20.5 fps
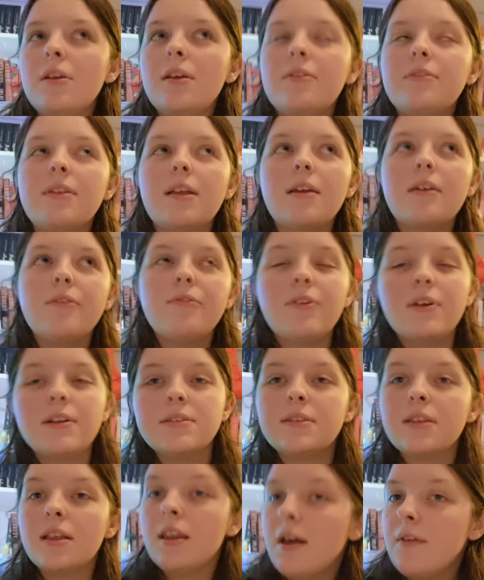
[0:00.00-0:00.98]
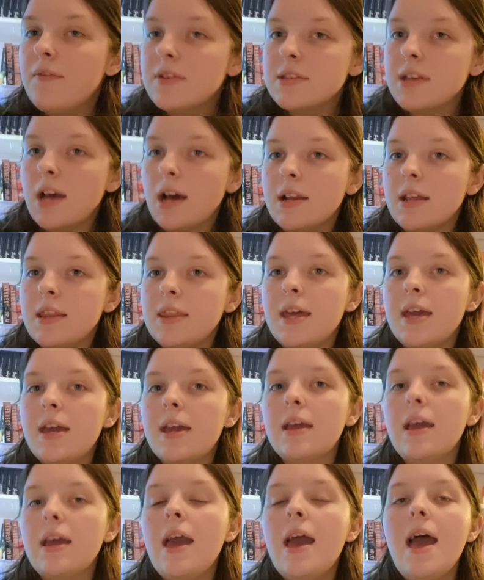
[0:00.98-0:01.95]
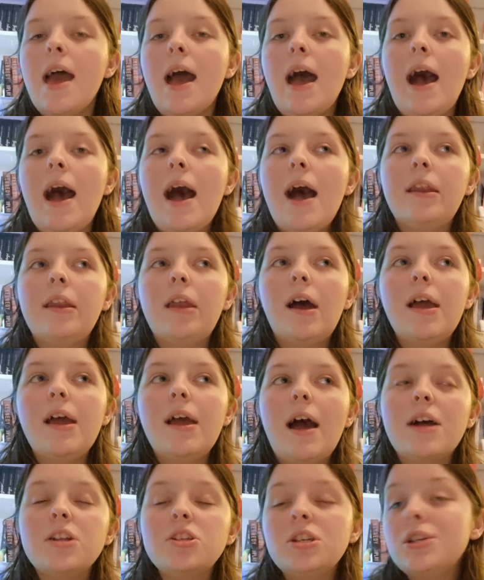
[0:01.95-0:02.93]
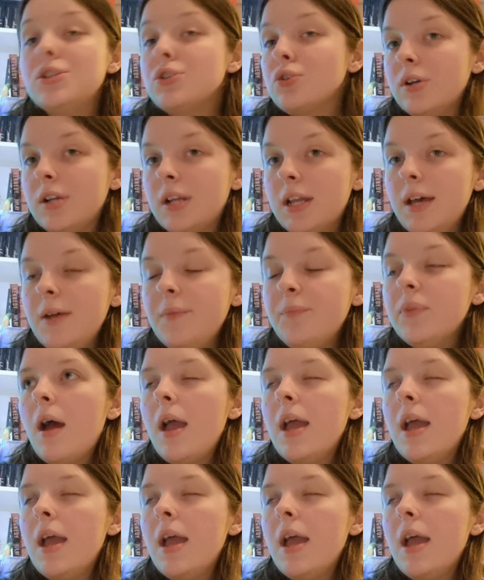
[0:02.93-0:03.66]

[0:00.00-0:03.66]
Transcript: It was like a friends to lovers kind of thing, and I actually enjoyed it.